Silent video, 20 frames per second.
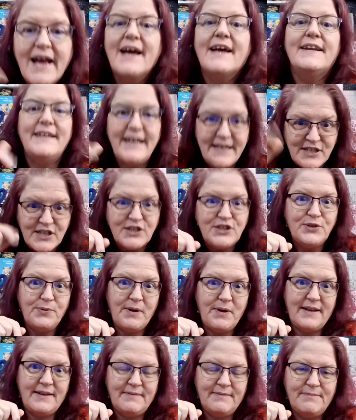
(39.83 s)
need to do
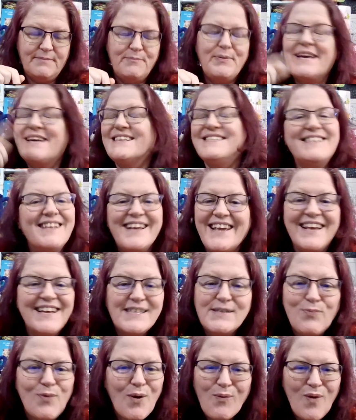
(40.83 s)
it because the
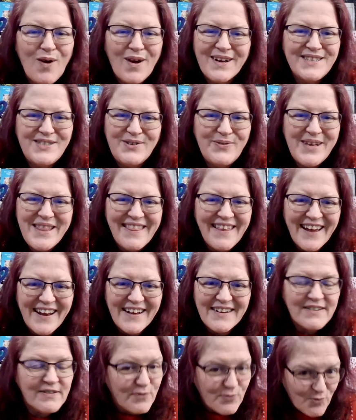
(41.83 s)
kids won't want to do it then,
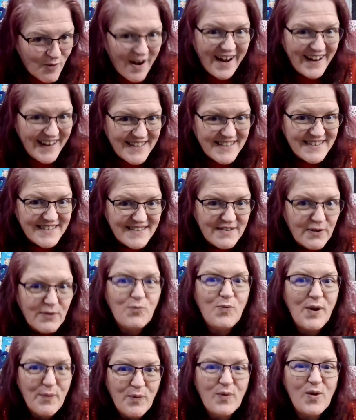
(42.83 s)
right?
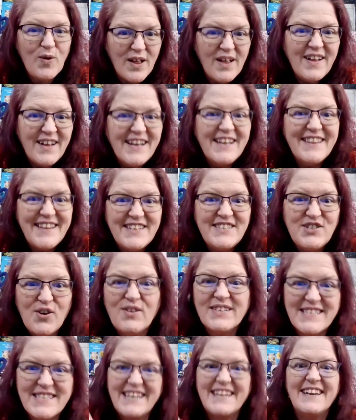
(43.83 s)
The
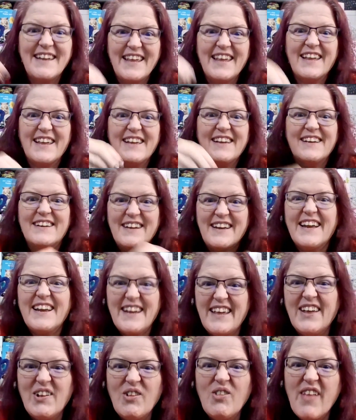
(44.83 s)
adults can
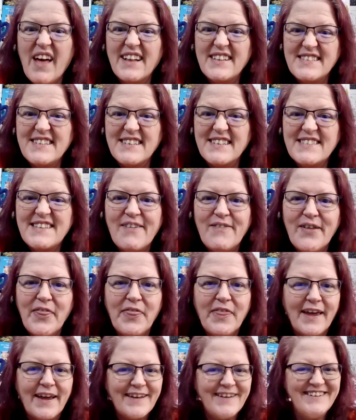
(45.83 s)
kill that 6-7
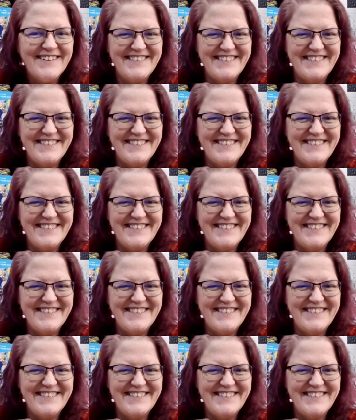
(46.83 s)
thing.